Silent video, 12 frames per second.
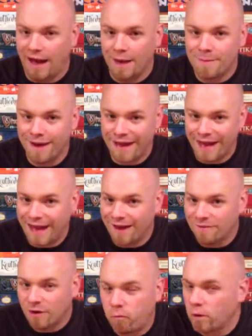I might
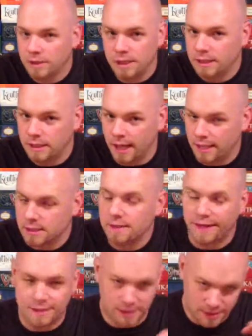have 14 dice.
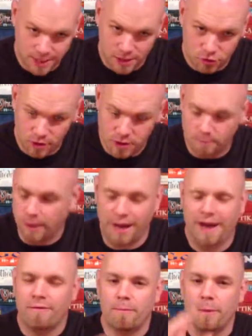That's an exaggeration. But I
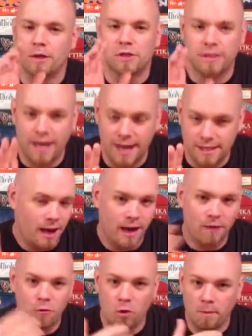have a bunch of dice, and
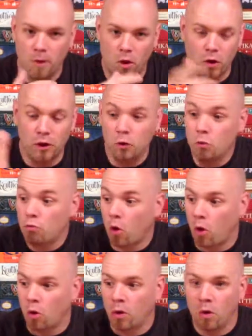I roll them all, and you
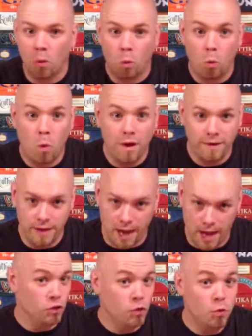roll 1 die.
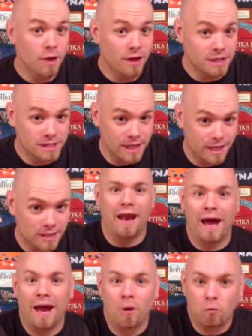You get a 6.
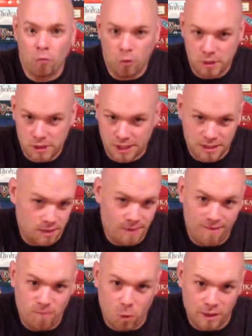I don't roll a 6 on
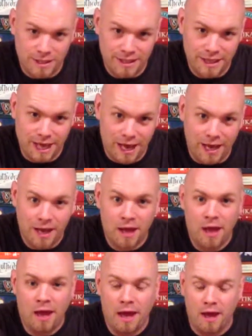my 14 die.
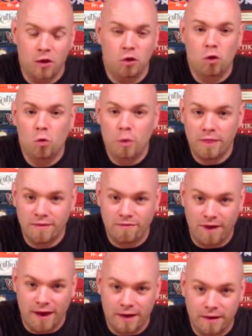And you win the
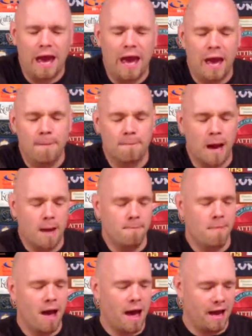fight. And my
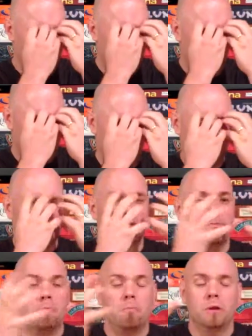mind
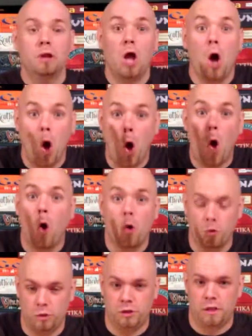
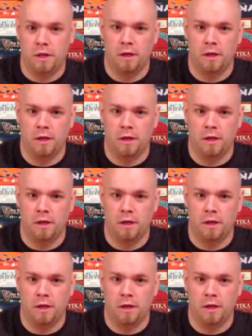explodes.